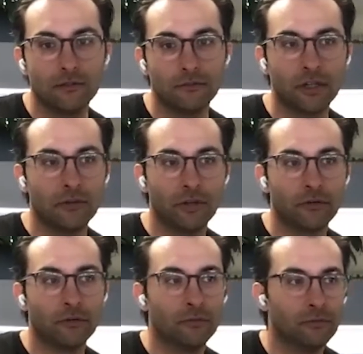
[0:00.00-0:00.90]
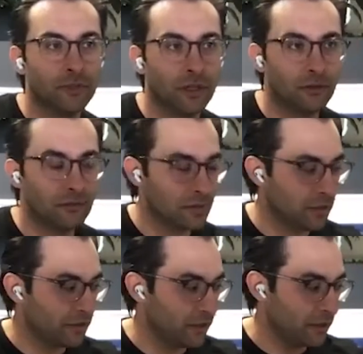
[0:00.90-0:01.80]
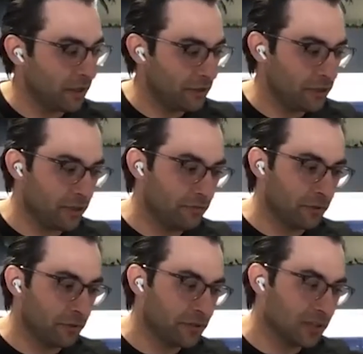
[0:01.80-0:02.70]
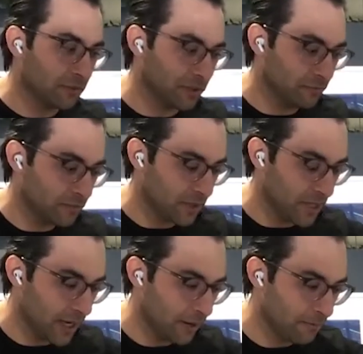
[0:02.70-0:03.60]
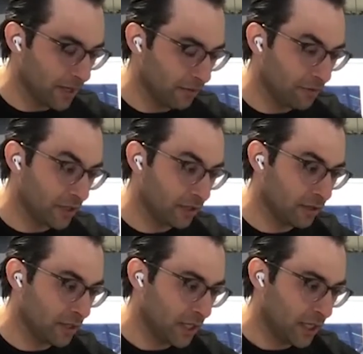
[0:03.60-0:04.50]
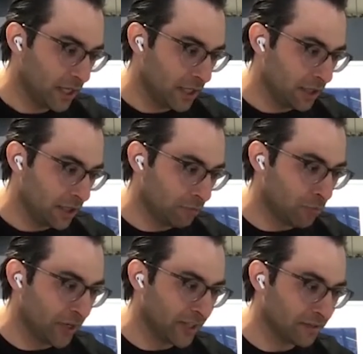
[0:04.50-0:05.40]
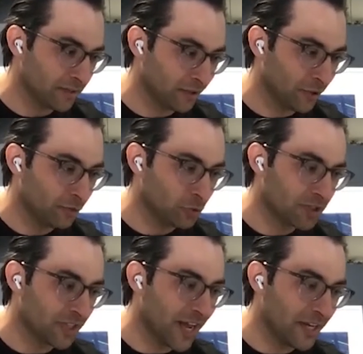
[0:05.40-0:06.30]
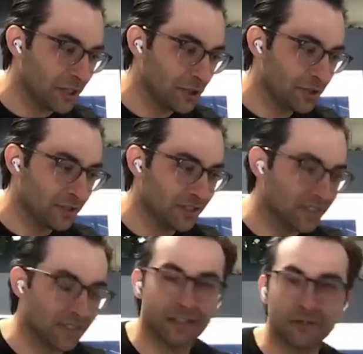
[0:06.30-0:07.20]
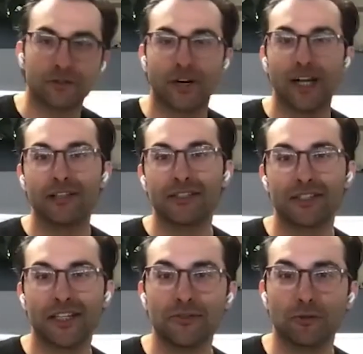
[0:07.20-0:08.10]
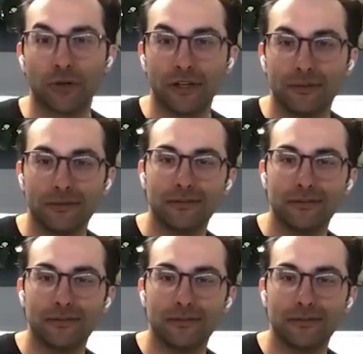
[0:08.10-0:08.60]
really, really cool. So I think you're definitely onto something. And if you can, bring that to the global stage, it's another Australian success story,